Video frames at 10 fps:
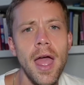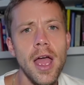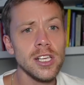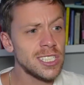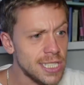
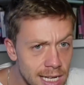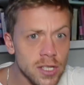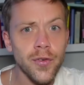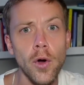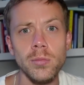
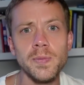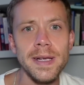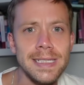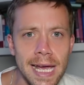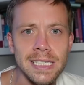sixth forms
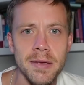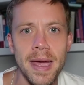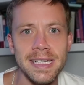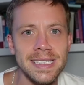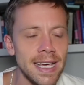being
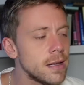decimated.